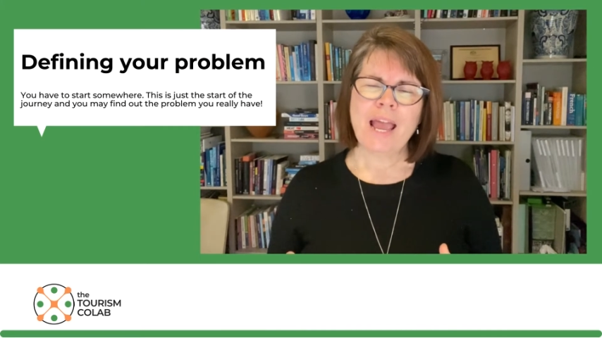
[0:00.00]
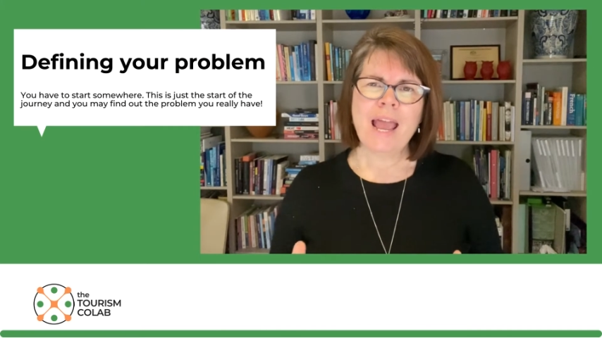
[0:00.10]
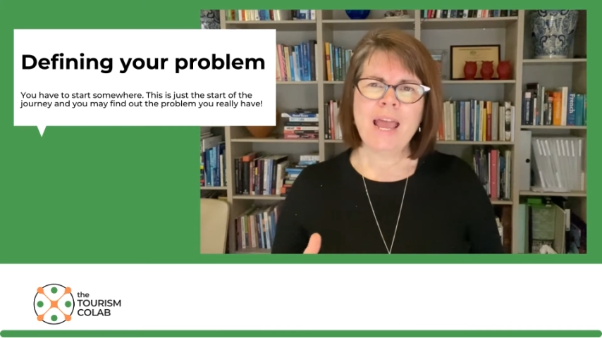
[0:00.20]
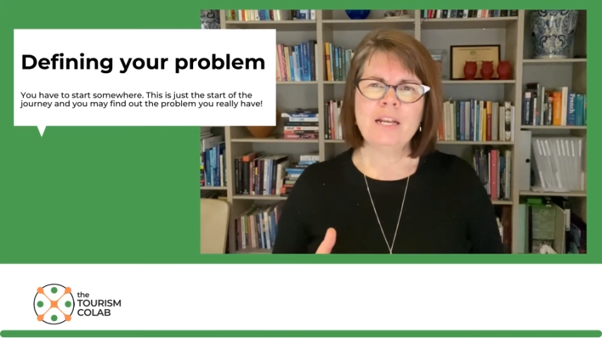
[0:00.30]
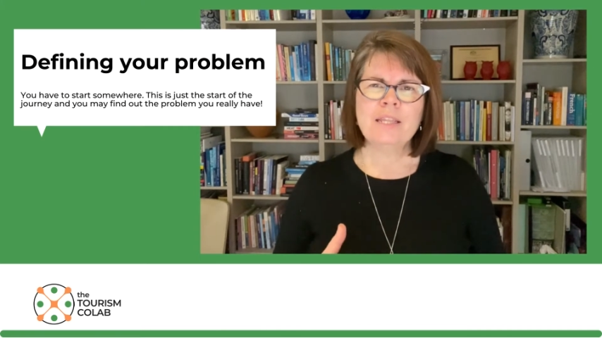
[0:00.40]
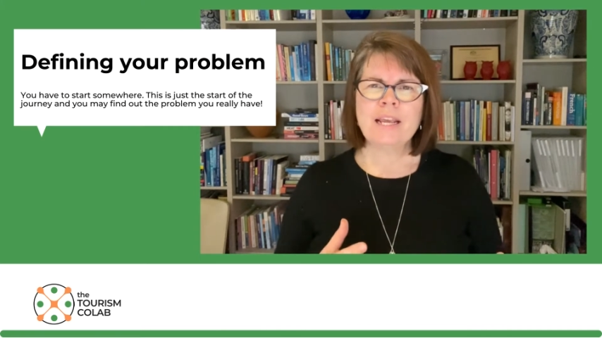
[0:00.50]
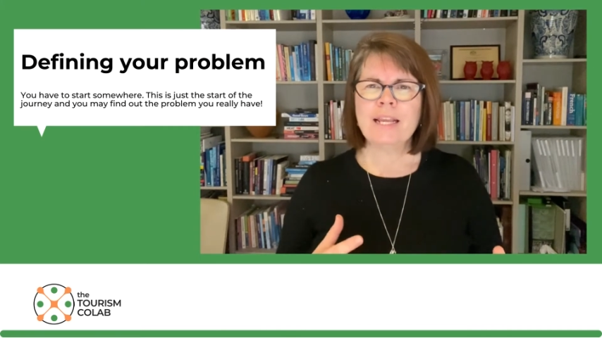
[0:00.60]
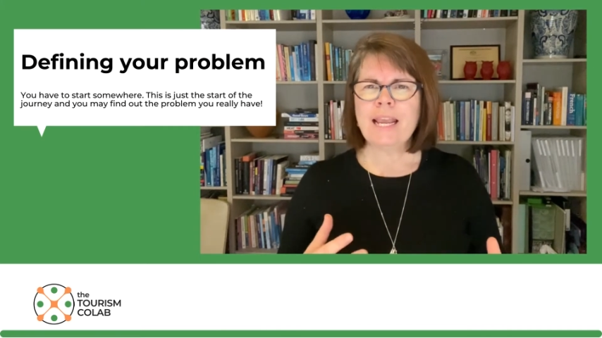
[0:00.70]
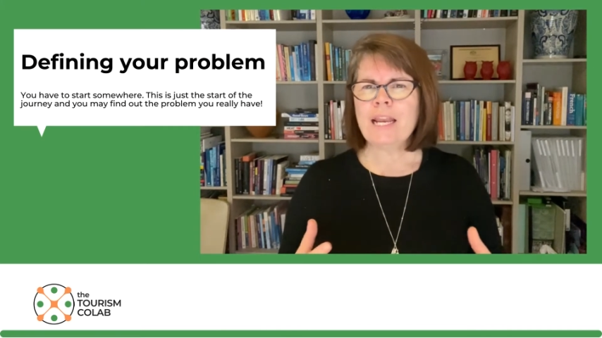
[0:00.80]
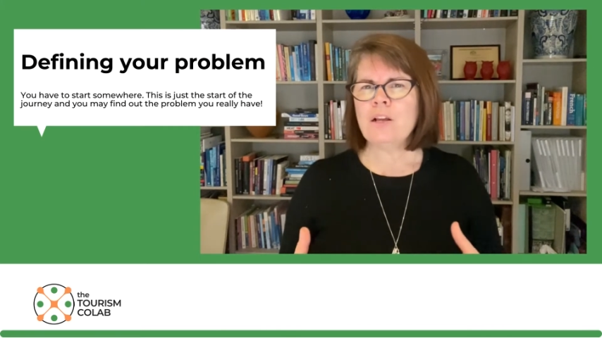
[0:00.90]
and they're
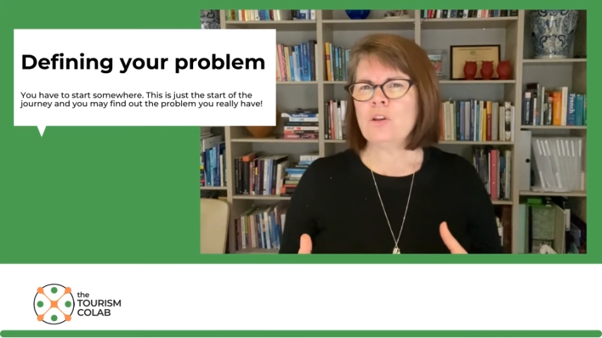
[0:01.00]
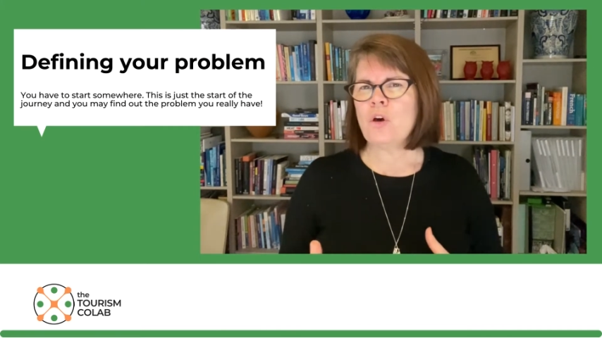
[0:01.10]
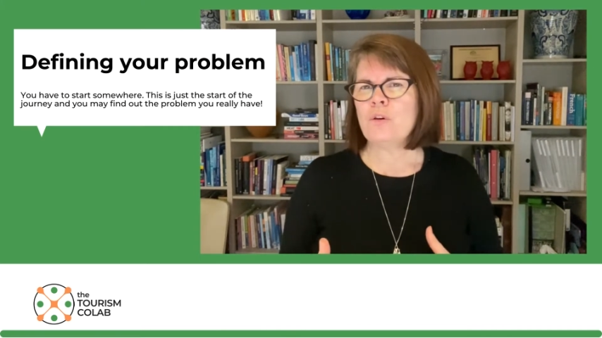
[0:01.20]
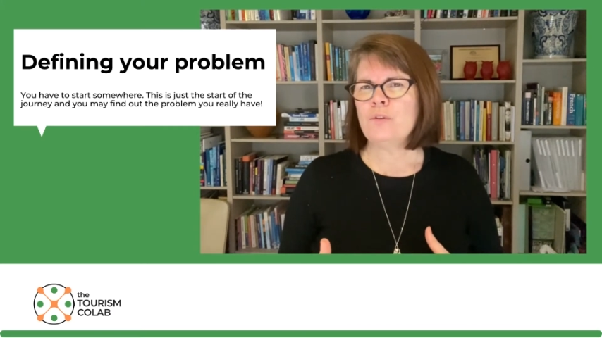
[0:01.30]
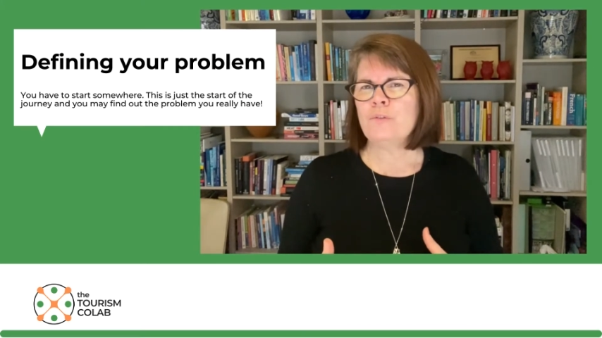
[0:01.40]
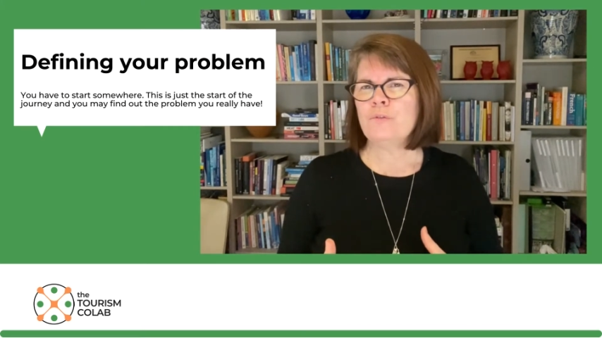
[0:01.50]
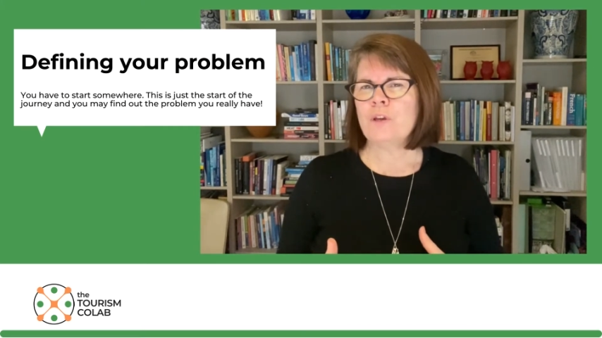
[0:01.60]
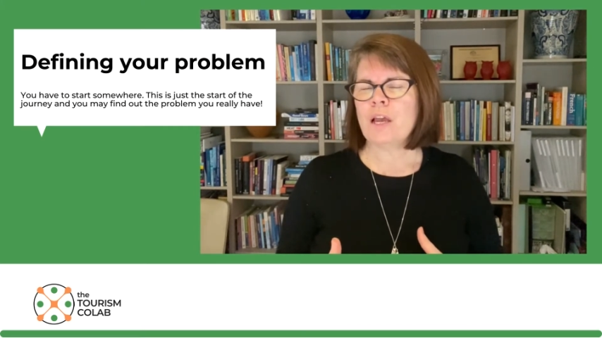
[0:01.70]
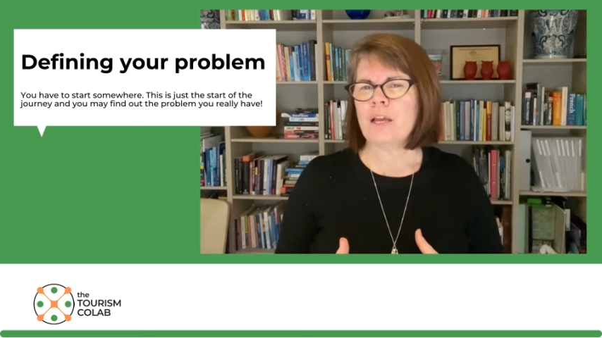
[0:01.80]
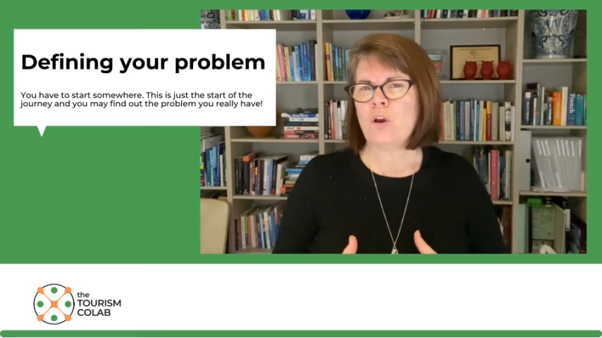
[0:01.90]
getting a lot
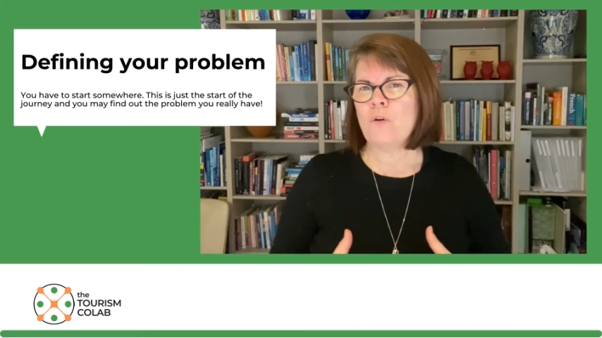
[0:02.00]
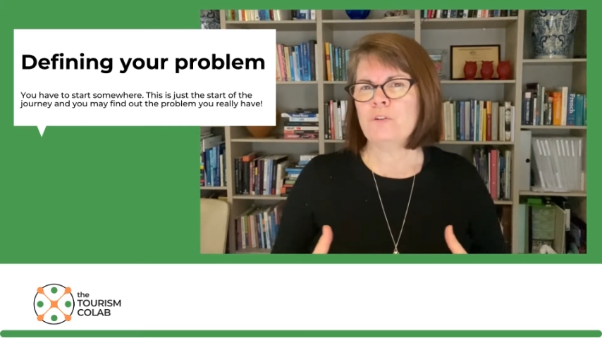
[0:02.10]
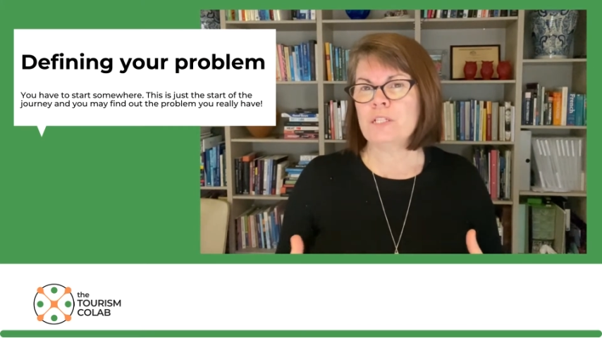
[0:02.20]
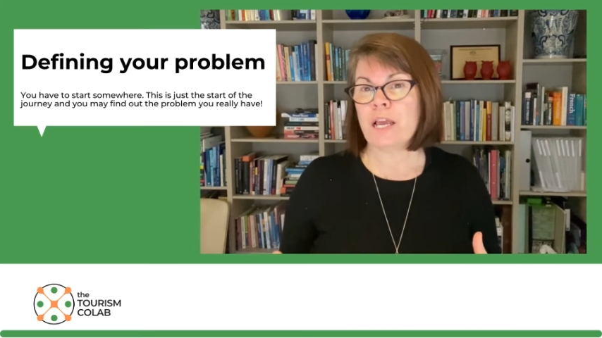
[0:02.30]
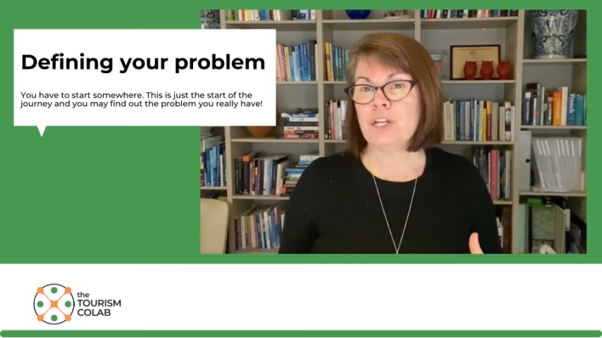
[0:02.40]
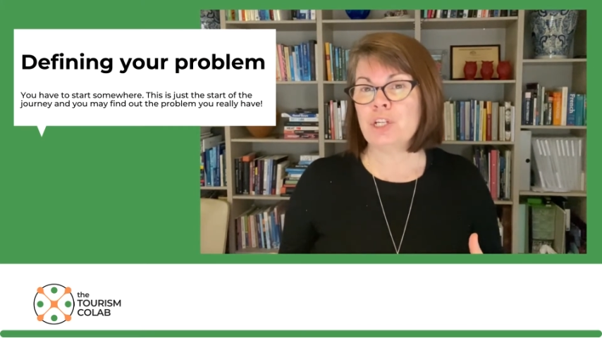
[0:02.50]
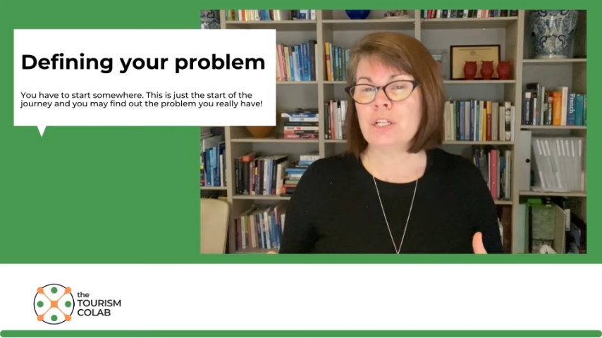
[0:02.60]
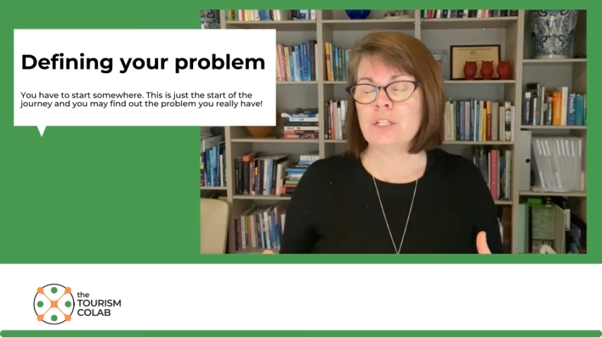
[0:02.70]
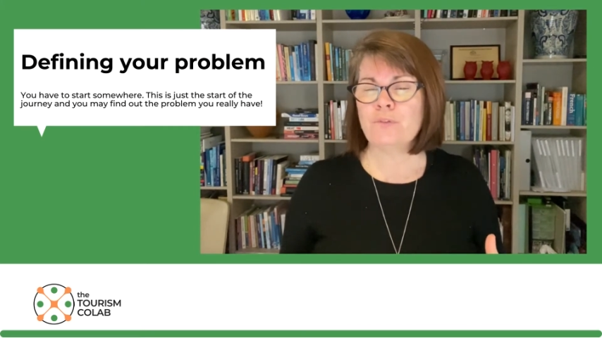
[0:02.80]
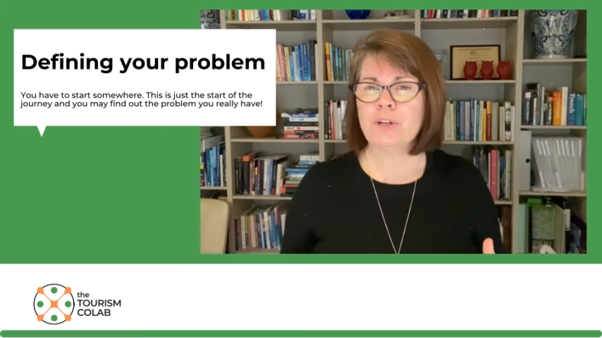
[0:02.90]
of
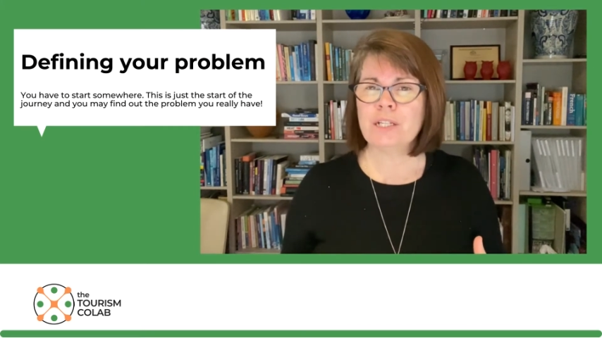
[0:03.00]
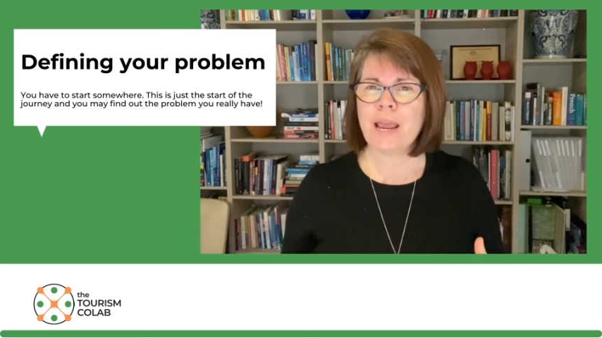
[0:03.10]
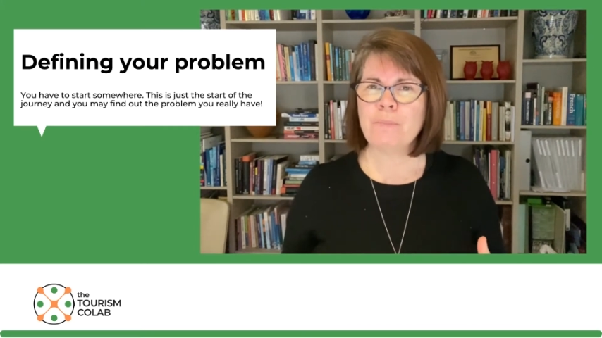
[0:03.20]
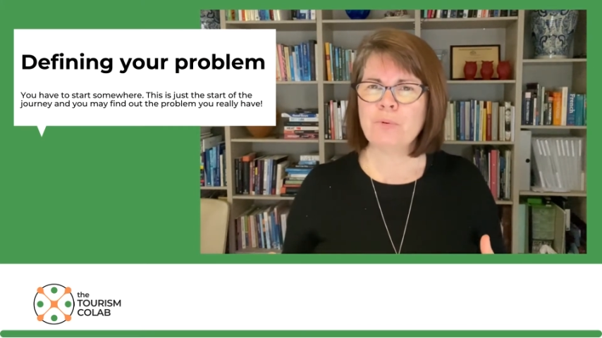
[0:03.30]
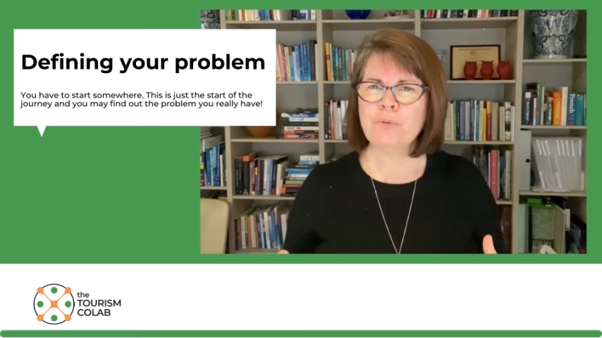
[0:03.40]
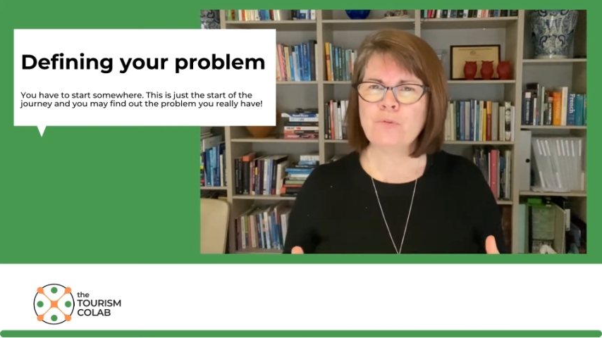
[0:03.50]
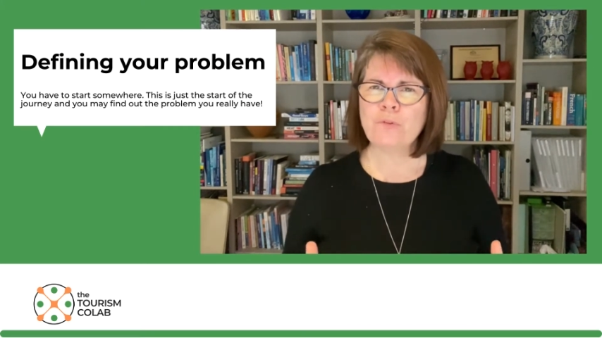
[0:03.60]
conversations, for example,